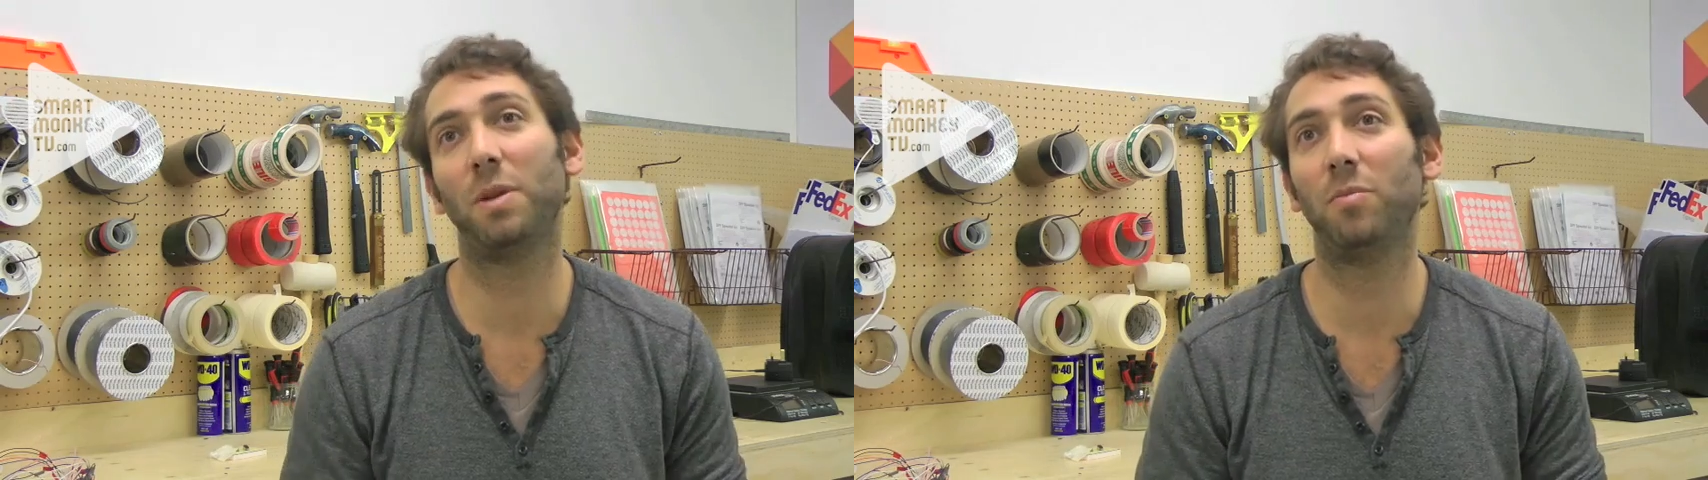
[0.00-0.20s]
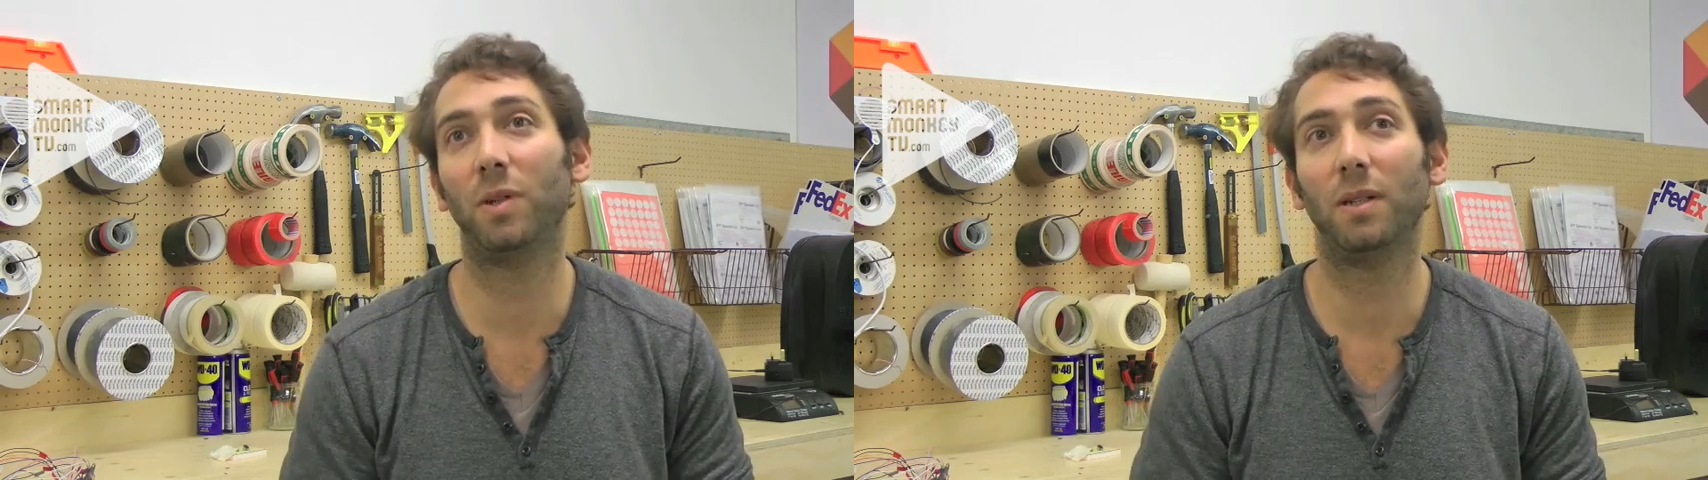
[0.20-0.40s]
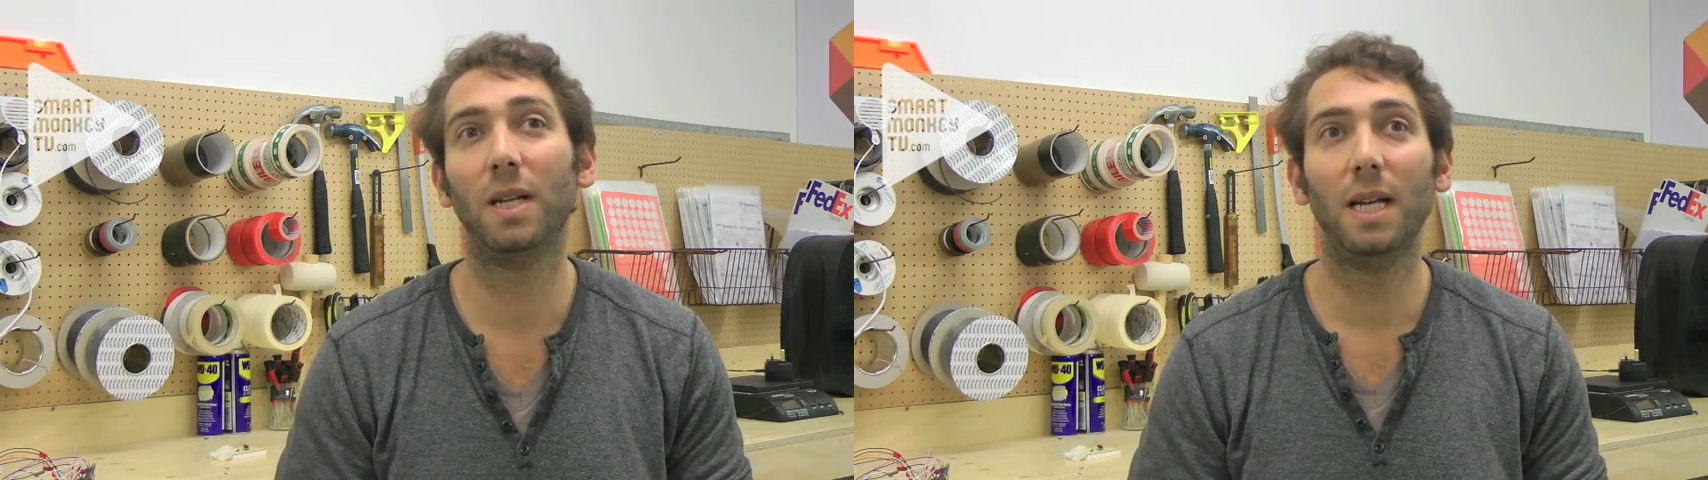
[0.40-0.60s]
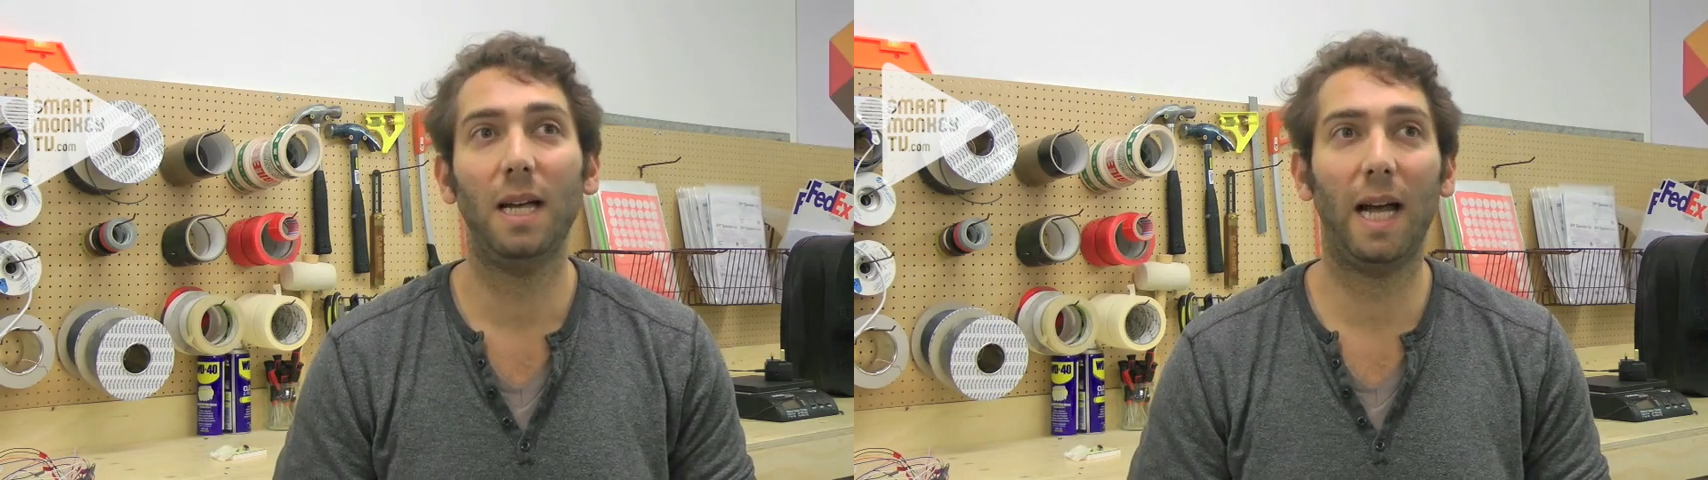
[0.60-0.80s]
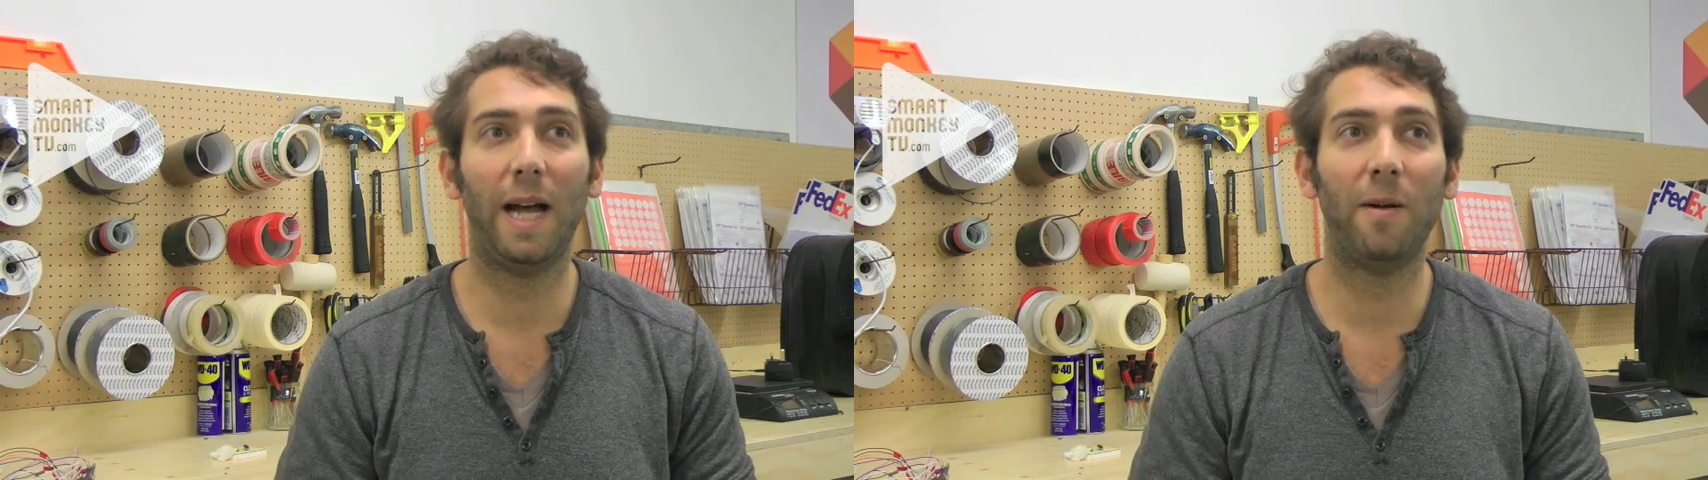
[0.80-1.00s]
people
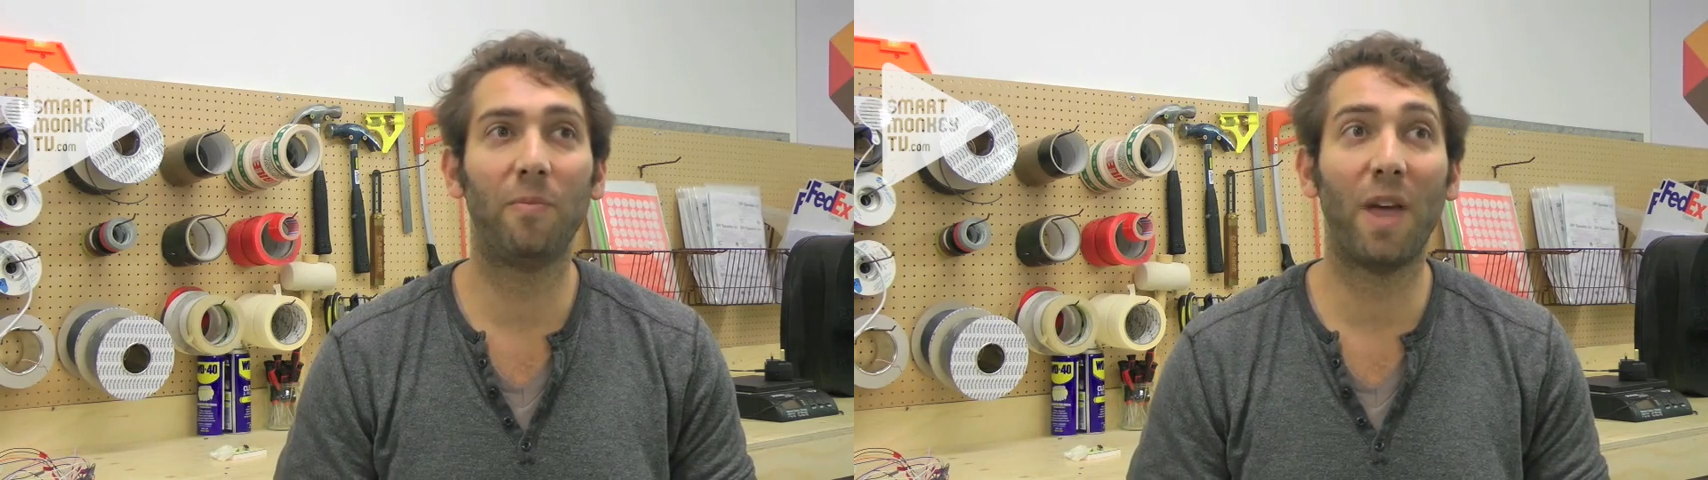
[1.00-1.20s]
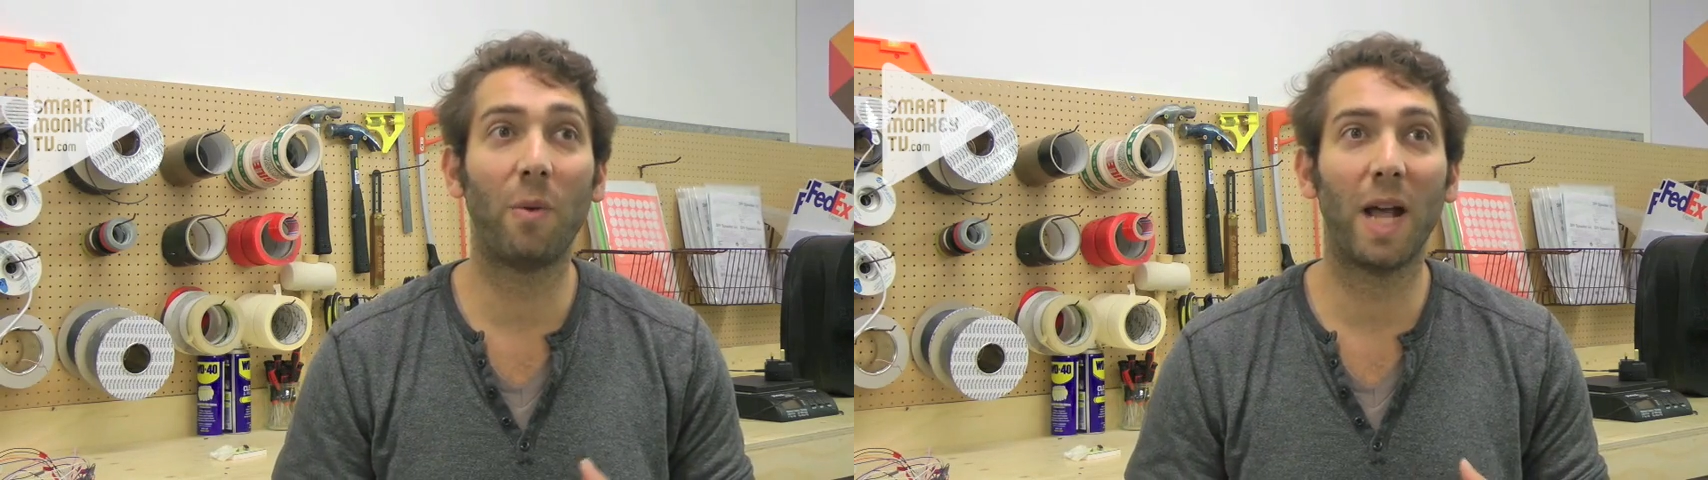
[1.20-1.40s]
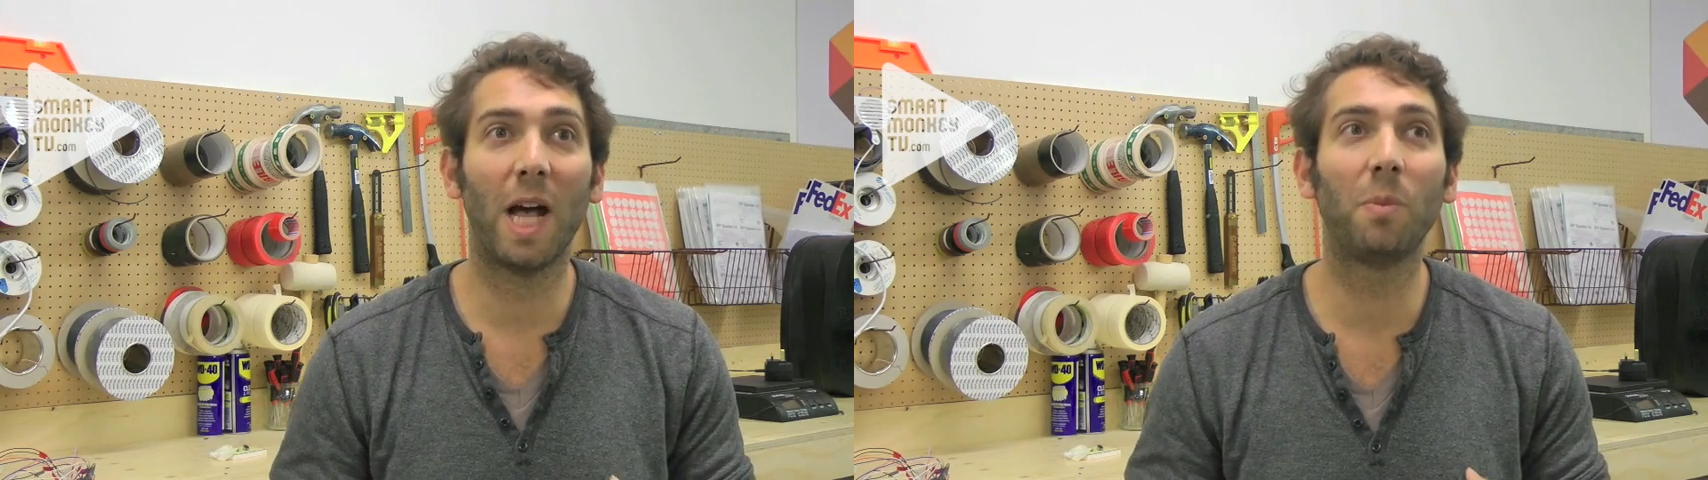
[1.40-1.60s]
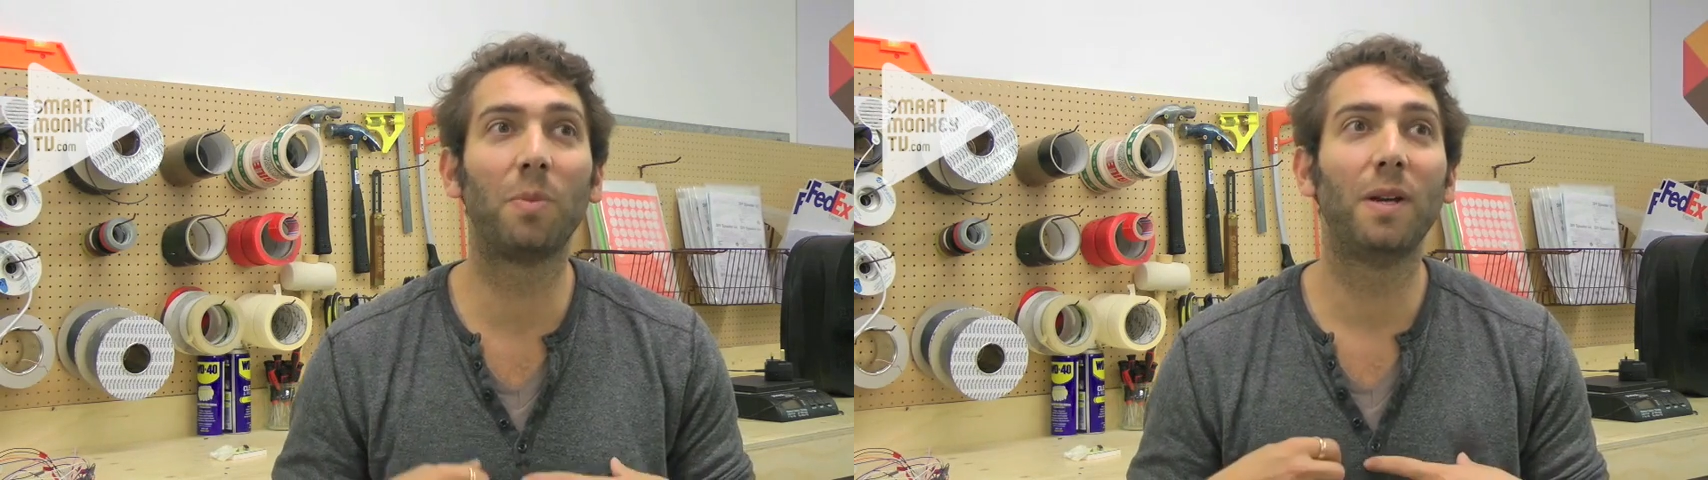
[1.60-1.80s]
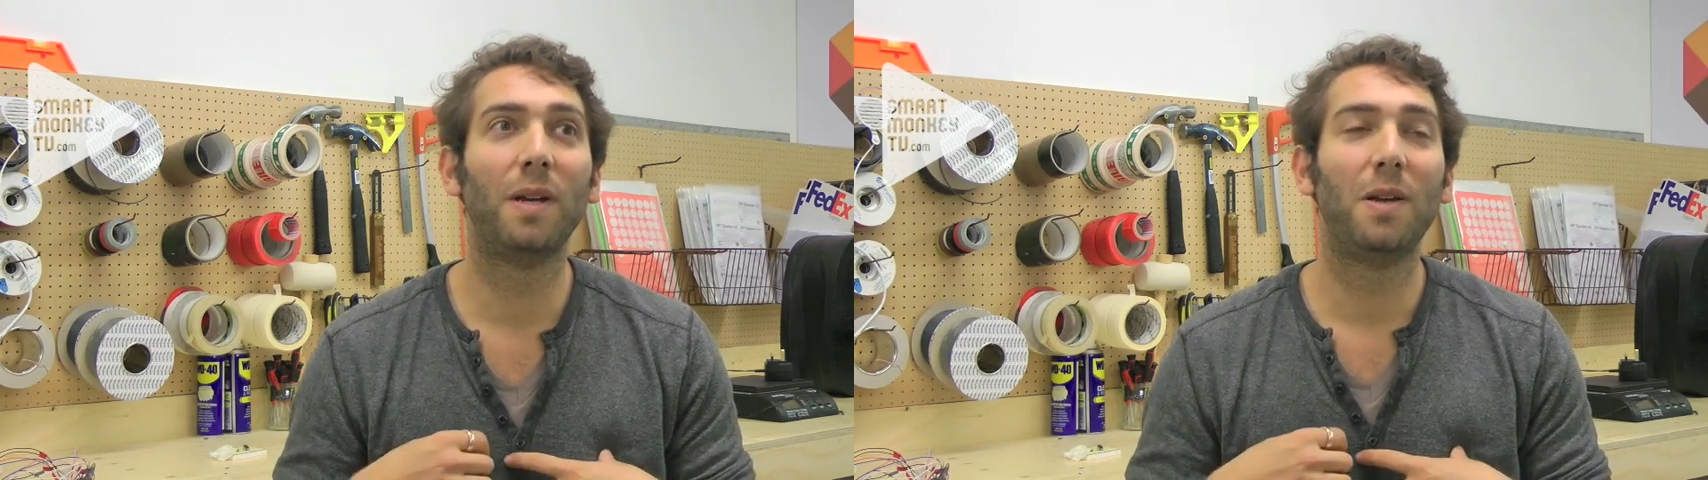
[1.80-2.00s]
that would help